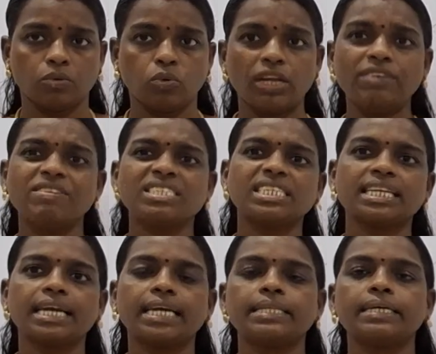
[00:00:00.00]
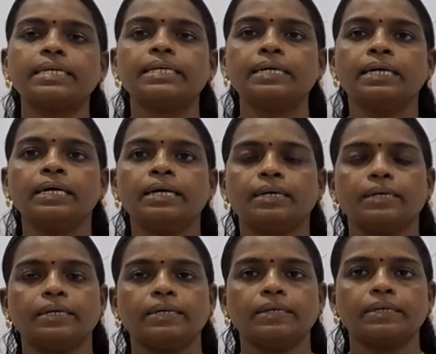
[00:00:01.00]
investigate the
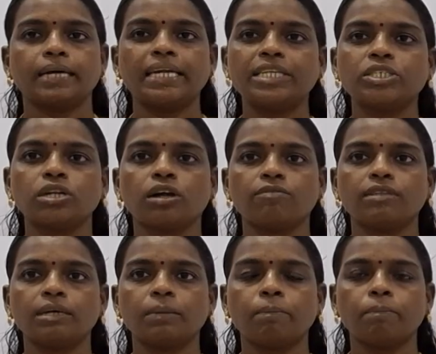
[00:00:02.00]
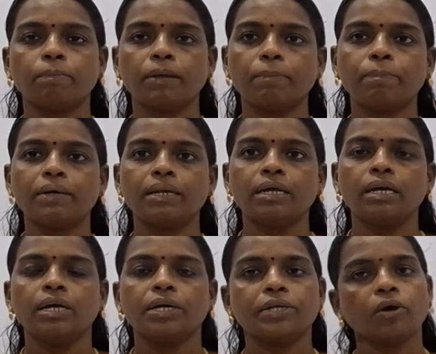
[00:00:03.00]
condition of the people
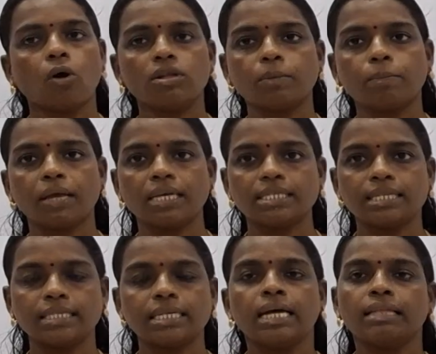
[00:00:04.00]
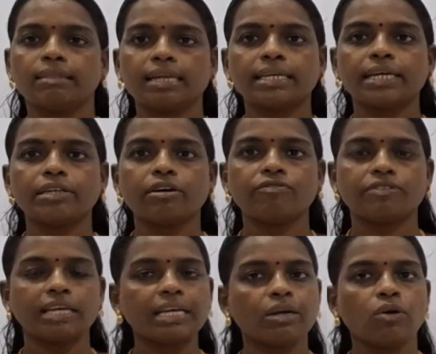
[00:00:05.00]
in all the places. That kind of
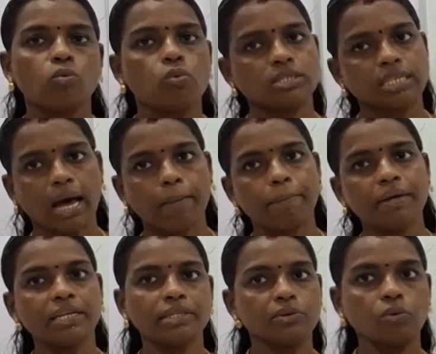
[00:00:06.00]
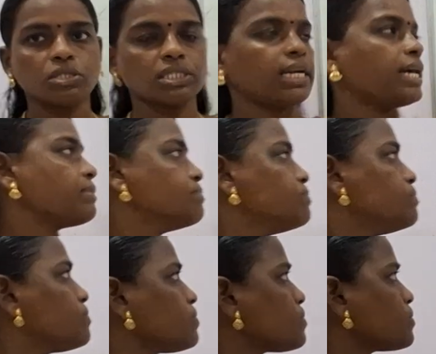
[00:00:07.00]
thing was happening in those times.
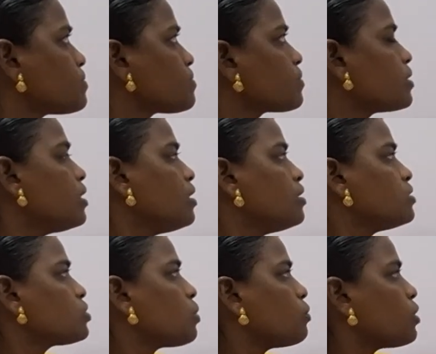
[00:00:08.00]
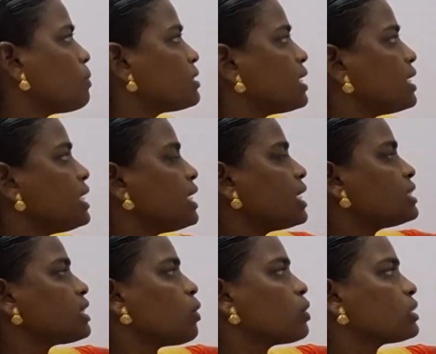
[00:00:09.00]
So Muhammad Ali and
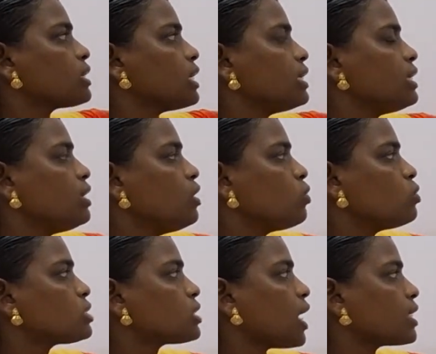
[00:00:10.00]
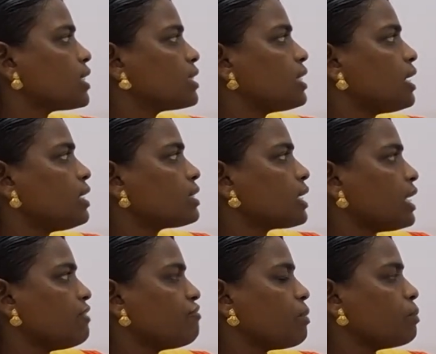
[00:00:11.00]
Shaukat Ali who started the
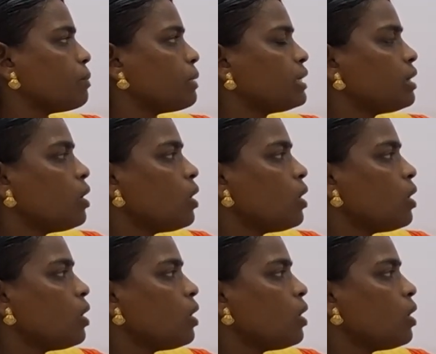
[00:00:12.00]
Khalifa movement